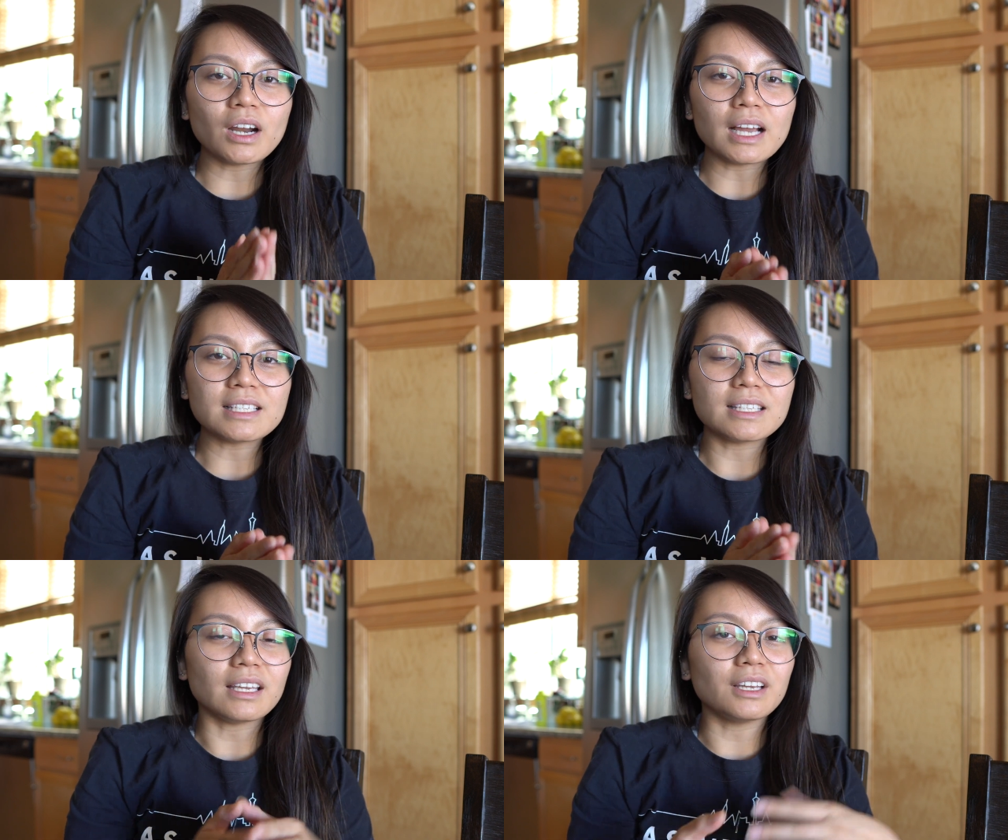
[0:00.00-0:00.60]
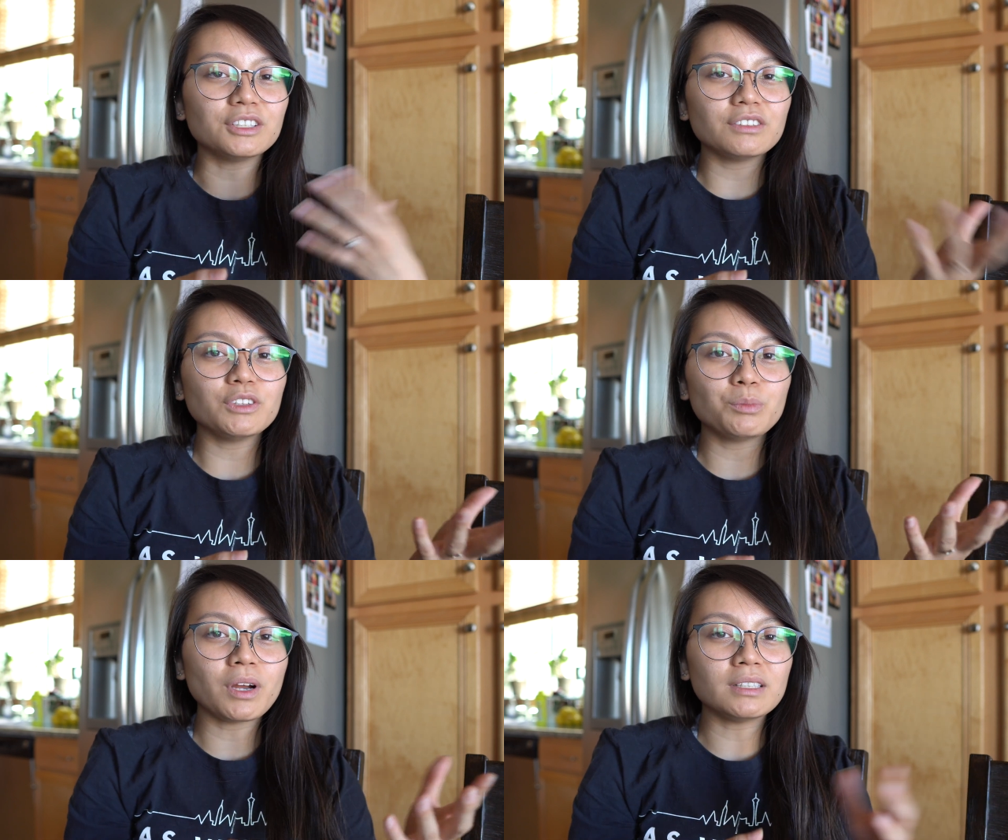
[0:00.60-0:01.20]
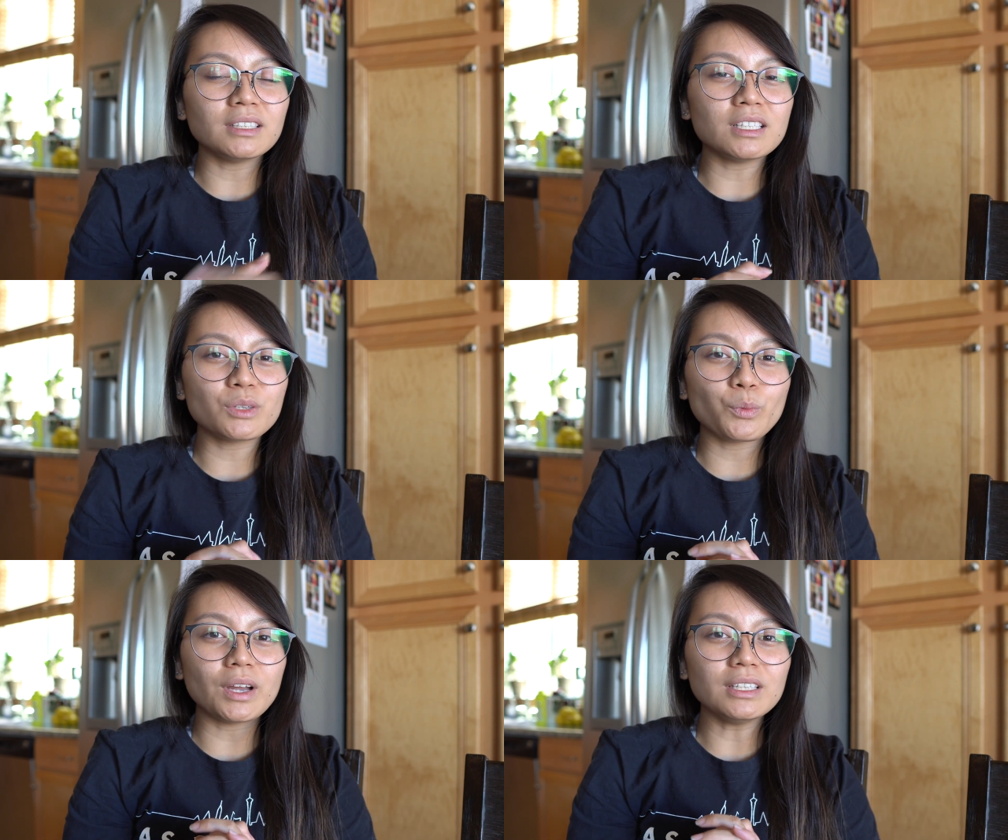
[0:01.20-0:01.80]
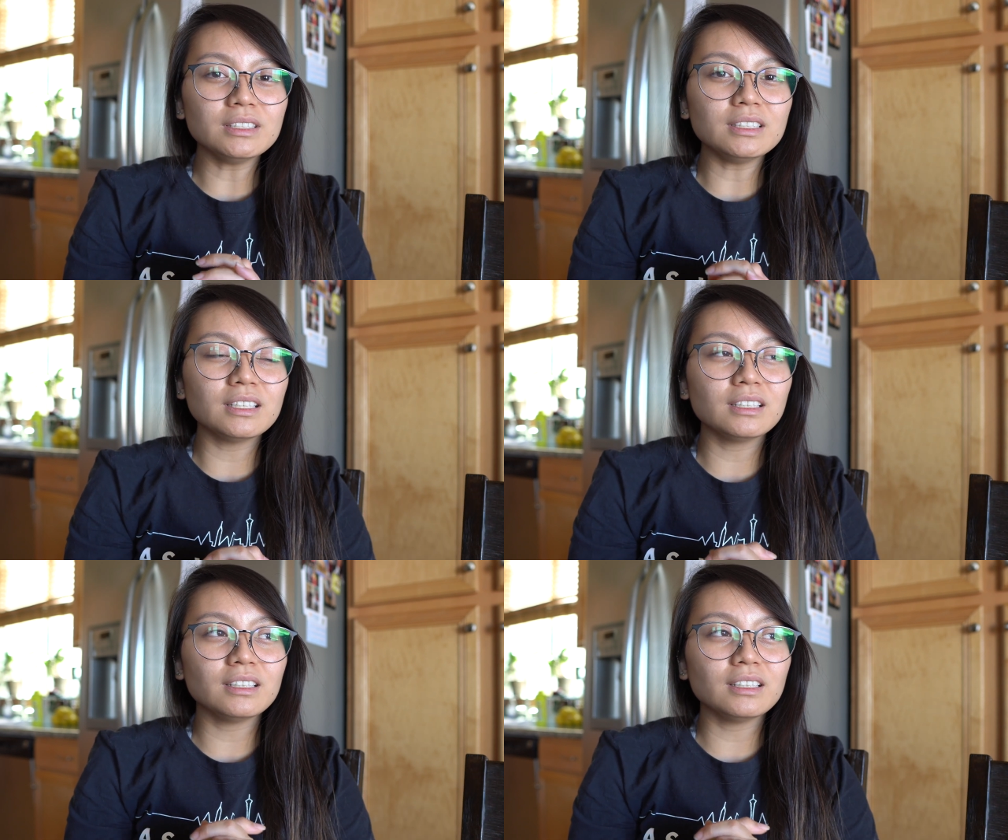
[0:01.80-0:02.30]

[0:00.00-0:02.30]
as the interview process went,